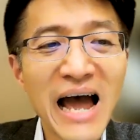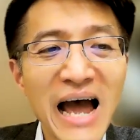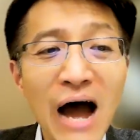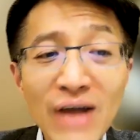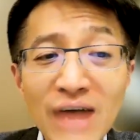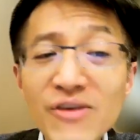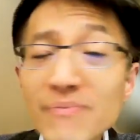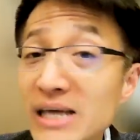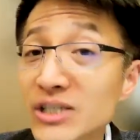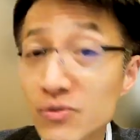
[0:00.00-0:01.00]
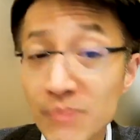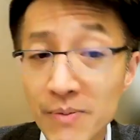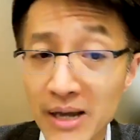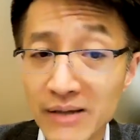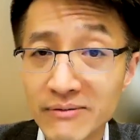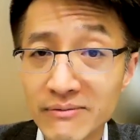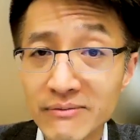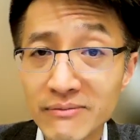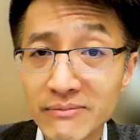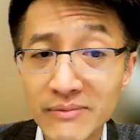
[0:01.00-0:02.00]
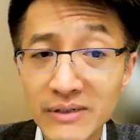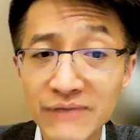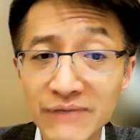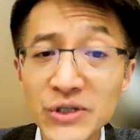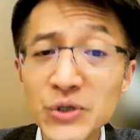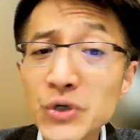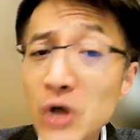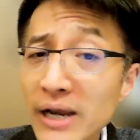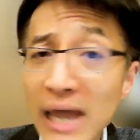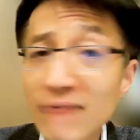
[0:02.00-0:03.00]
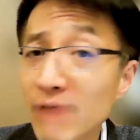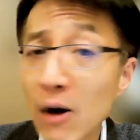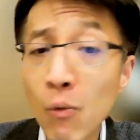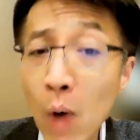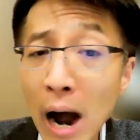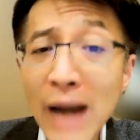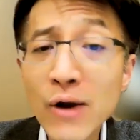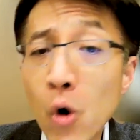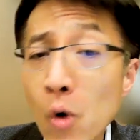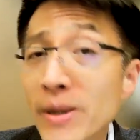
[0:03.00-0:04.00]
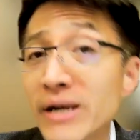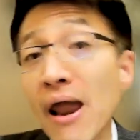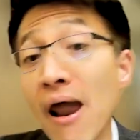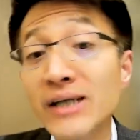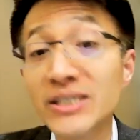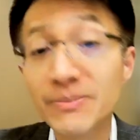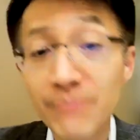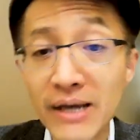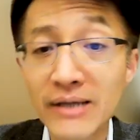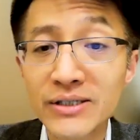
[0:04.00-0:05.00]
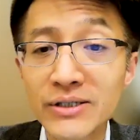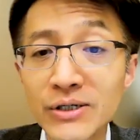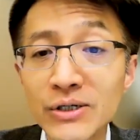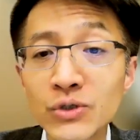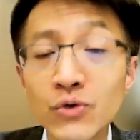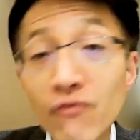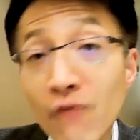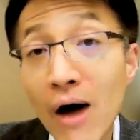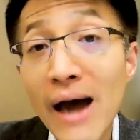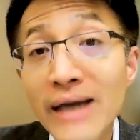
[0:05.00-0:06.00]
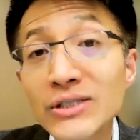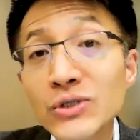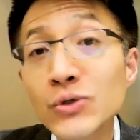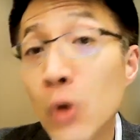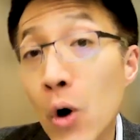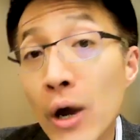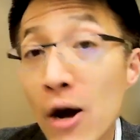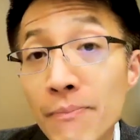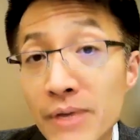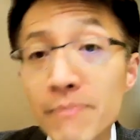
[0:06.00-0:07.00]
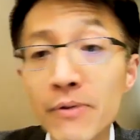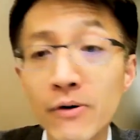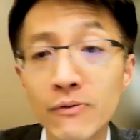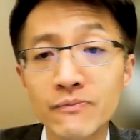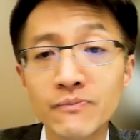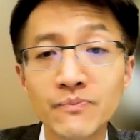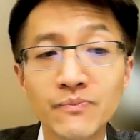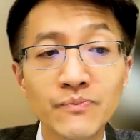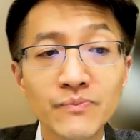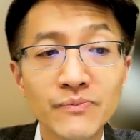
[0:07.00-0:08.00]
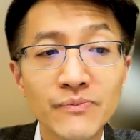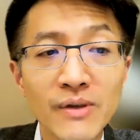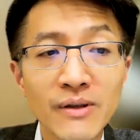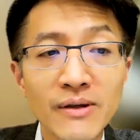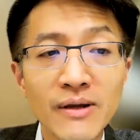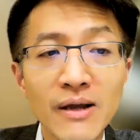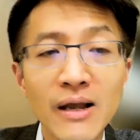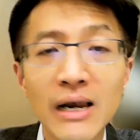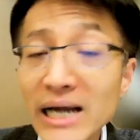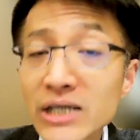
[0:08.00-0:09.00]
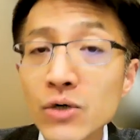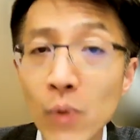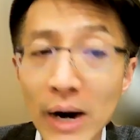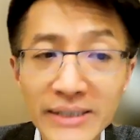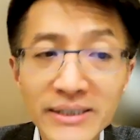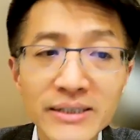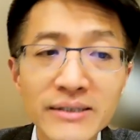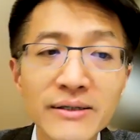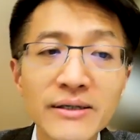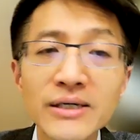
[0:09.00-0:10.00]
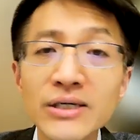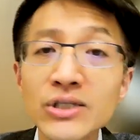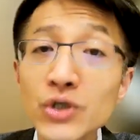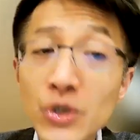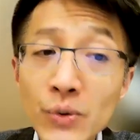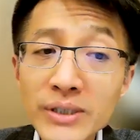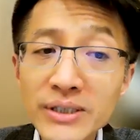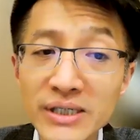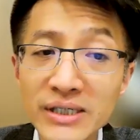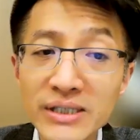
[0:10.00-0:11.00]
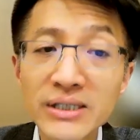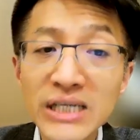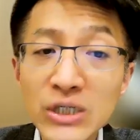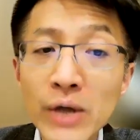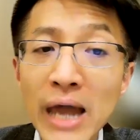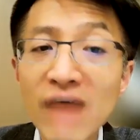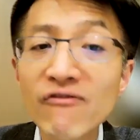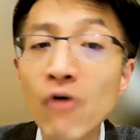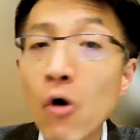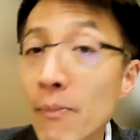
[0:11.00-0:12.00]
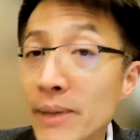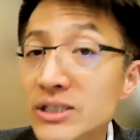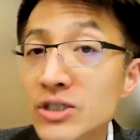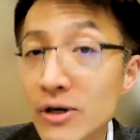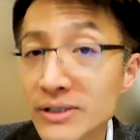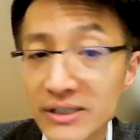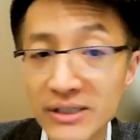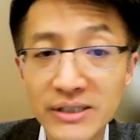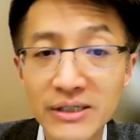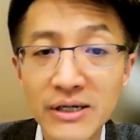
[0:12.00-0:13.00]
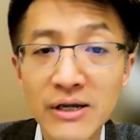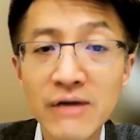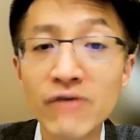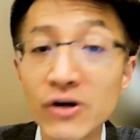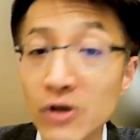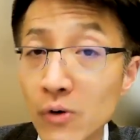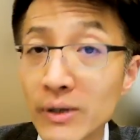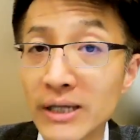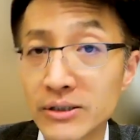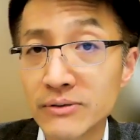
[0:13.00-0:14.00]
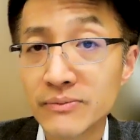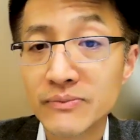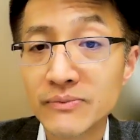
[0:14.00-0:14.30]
How can we be a Superman if we do not have a wide open airspace to find to go help people? Likewise, universities need to have open sources for knowledge.